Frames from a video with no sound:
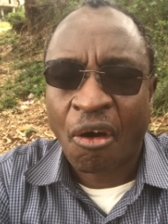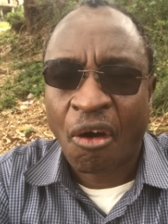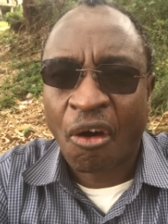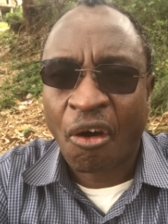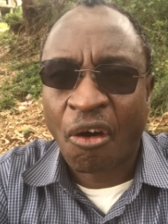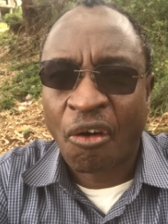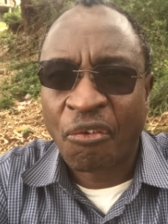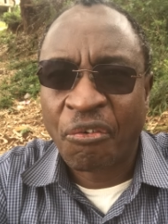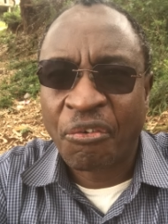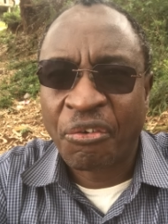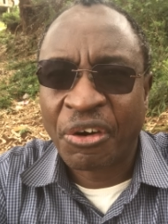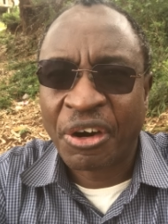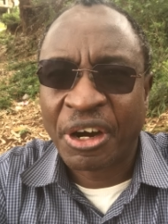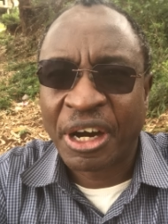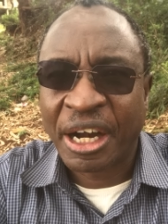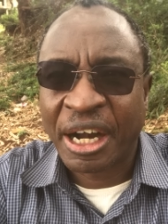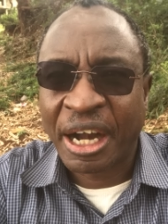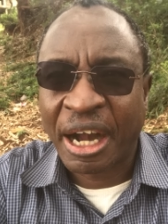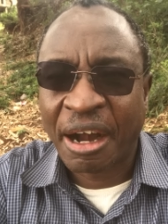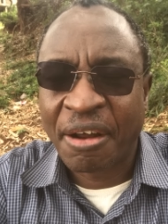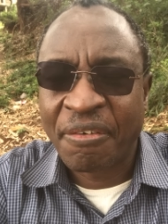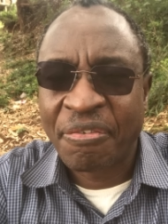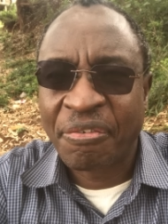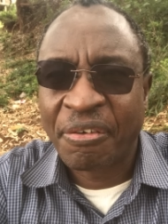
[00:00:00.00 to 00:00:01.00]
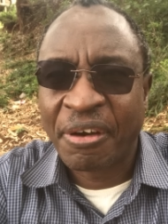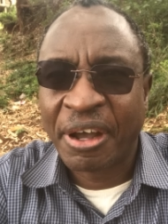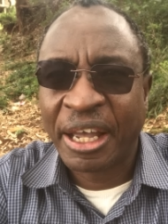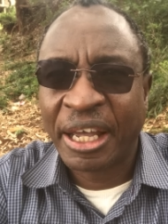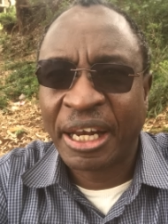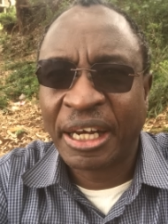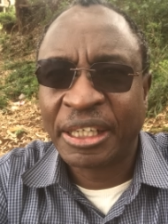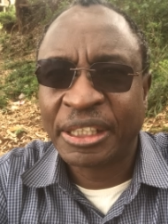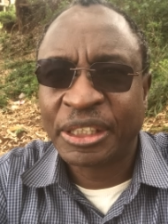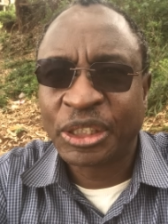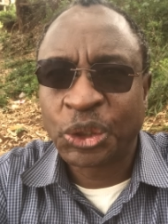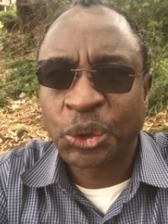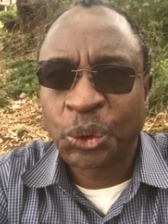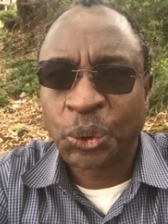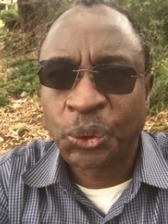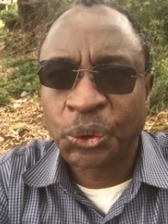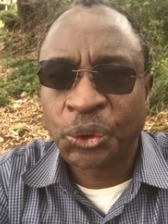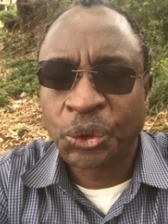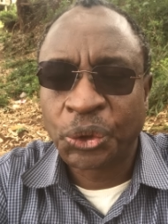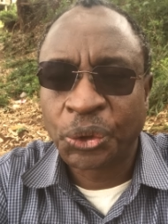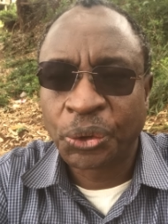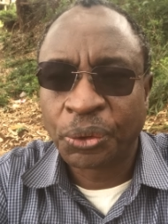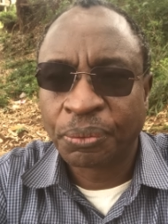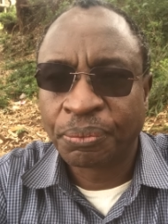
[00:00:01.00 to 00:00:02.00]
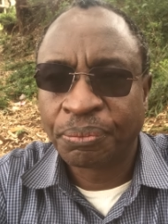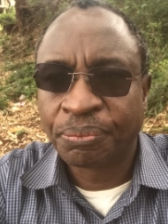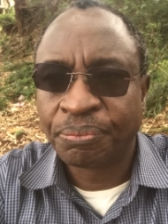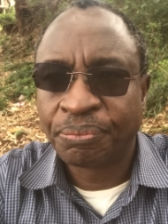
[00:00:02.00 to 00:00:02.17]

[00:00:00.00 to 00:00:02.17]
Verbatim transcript: of Raphael Tuju.